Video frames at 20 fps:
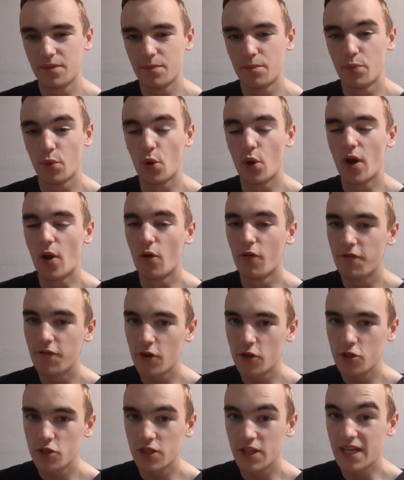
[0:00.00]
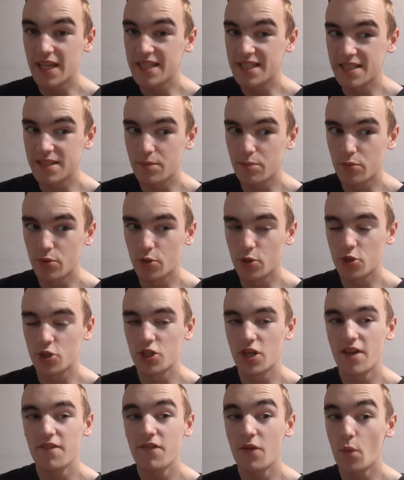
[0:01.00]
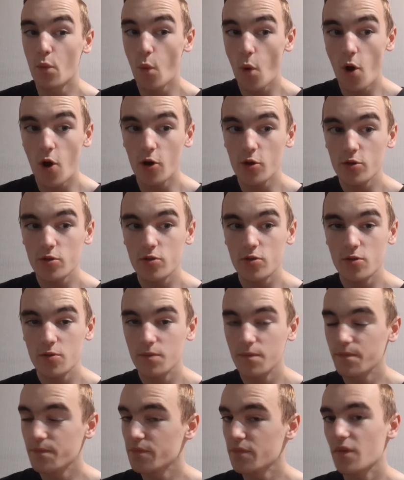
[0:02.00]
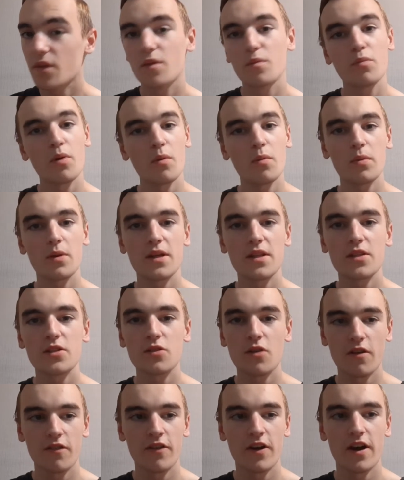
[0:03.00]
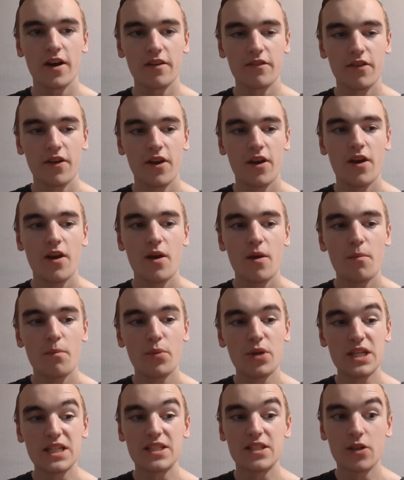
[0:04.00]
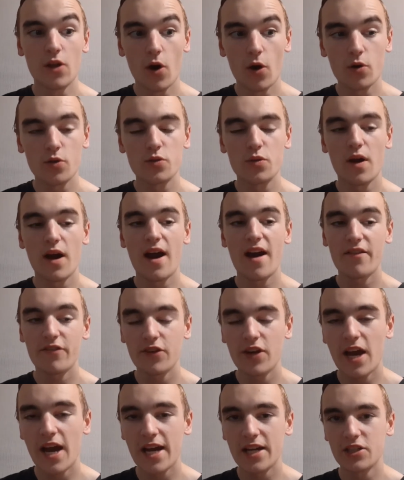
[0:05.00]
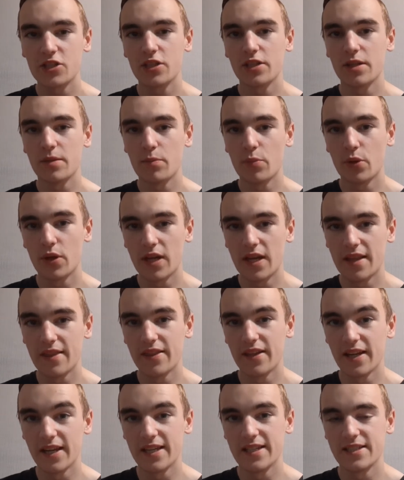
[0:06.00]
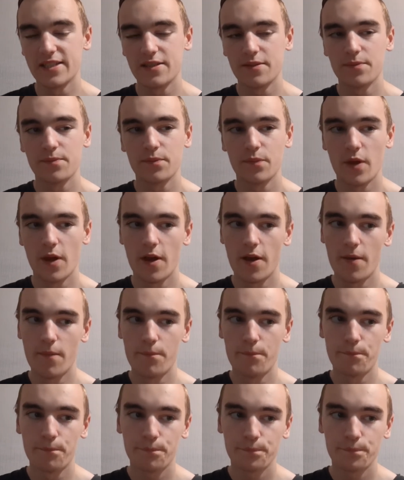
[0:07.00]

but unfortunately, it isn't in production. If it was, probably in the top five, but it's not. So I haven't actually put it in the list. Um,